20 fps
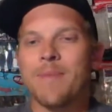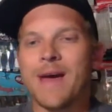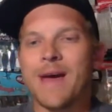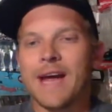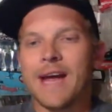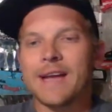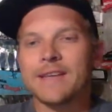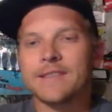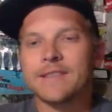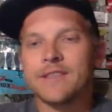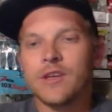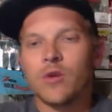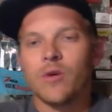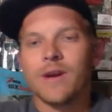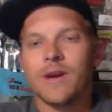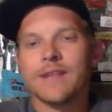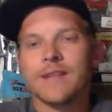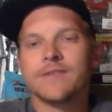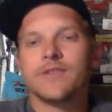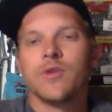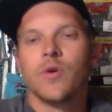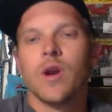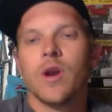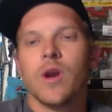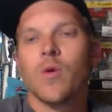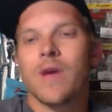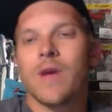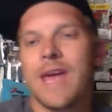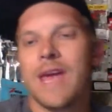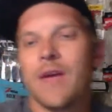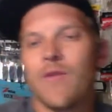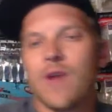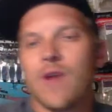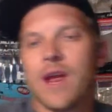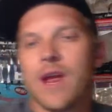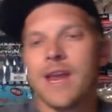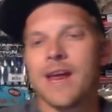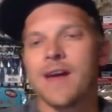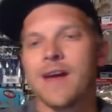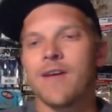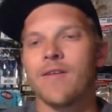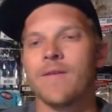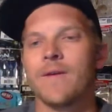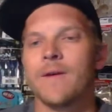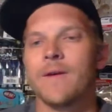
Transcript: back is doing. It's doing okay right now.